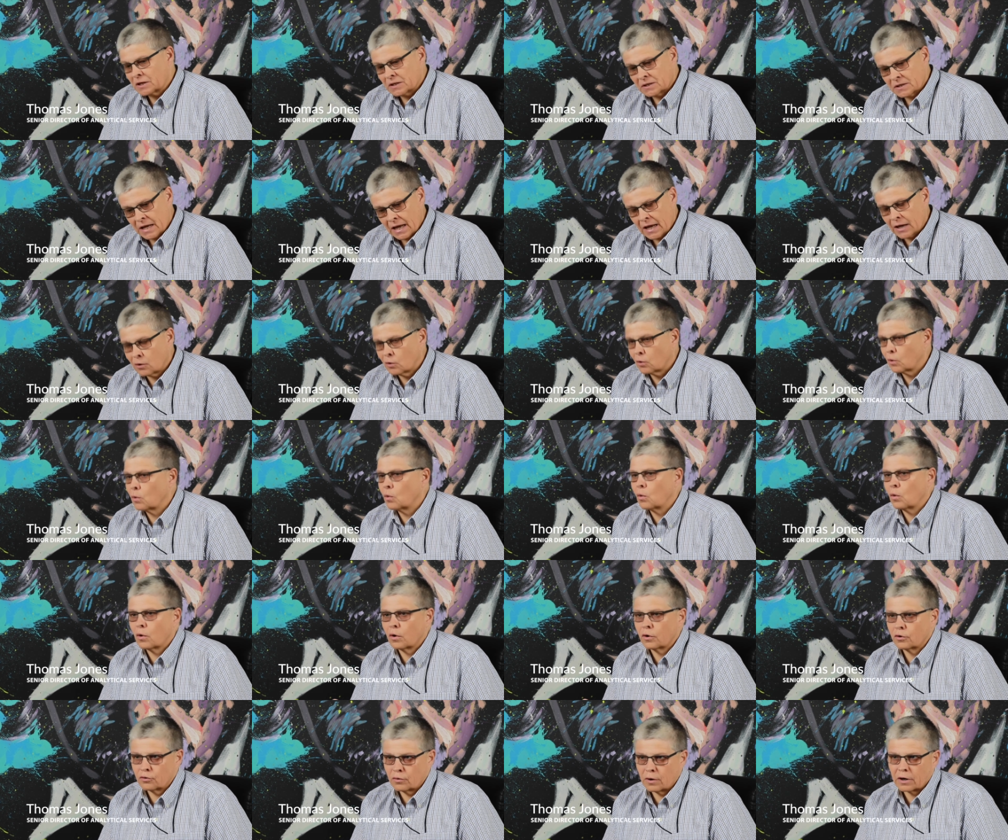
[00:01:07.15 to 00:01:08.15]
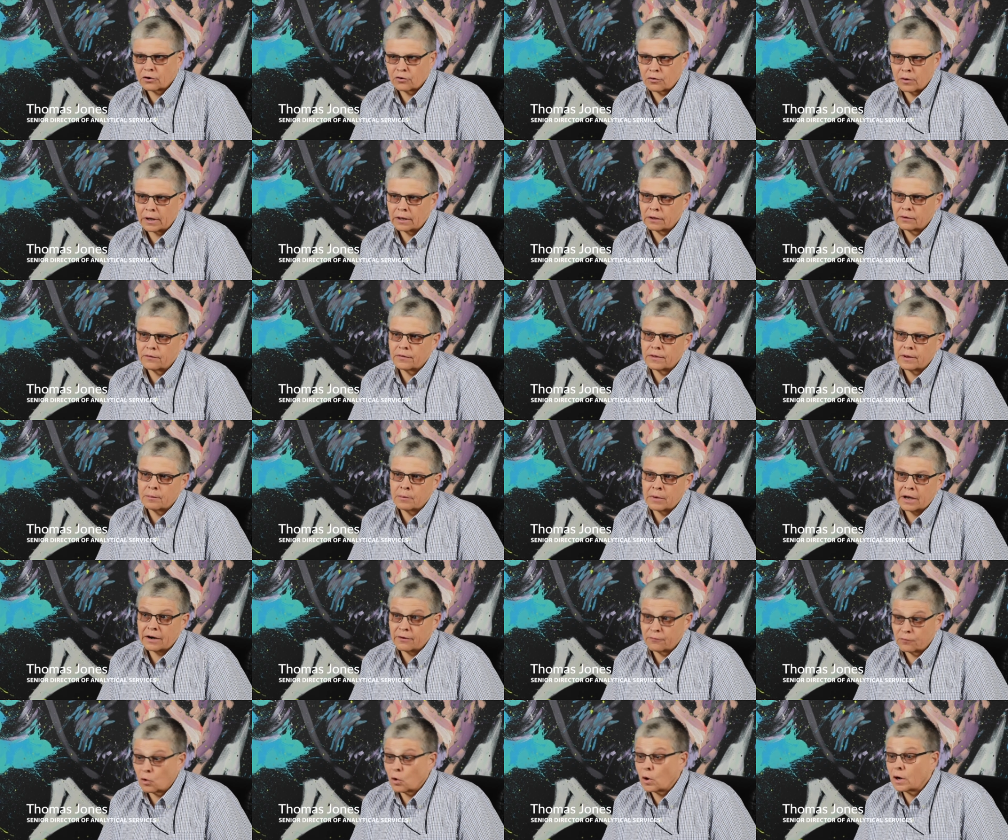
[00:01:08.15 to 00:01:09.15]
container or truck trailer that
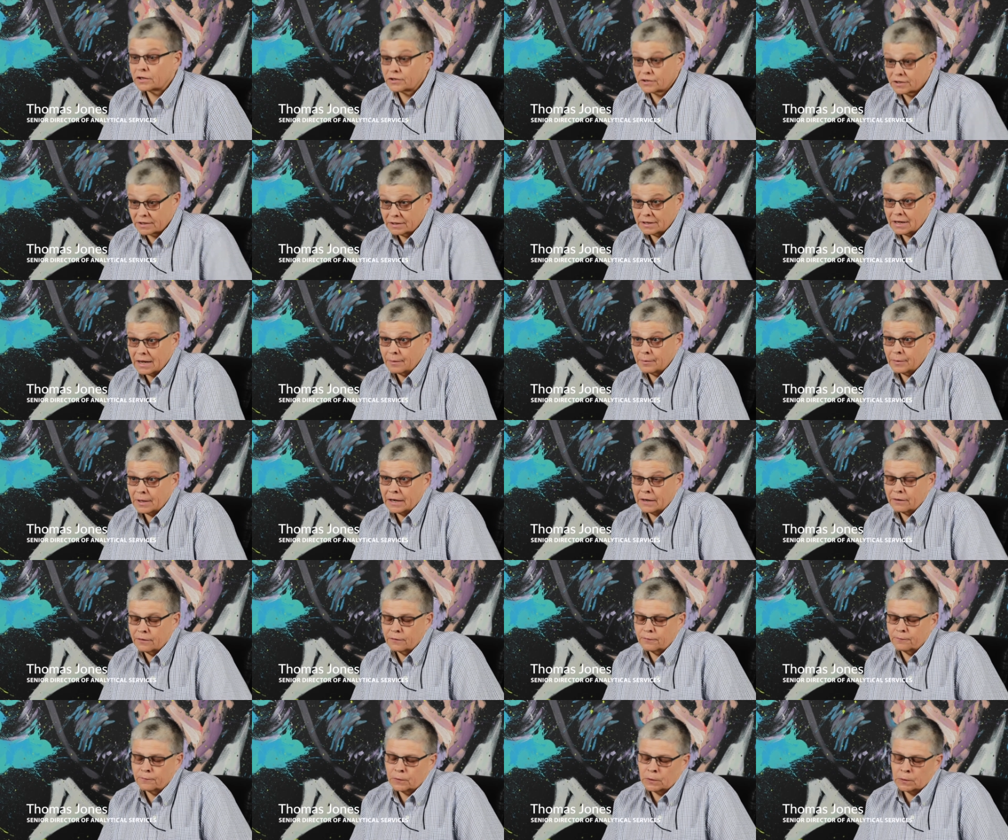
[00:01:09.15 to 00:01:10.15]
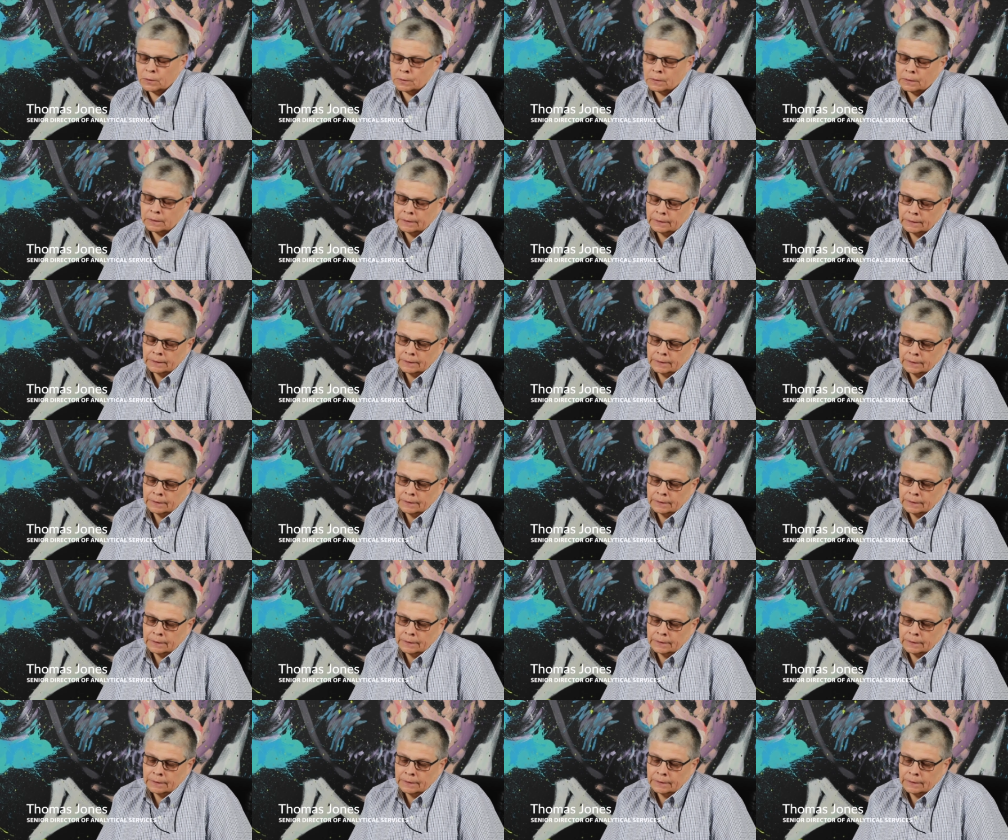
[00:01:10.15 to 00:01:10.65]
might have cross-contaminated the food?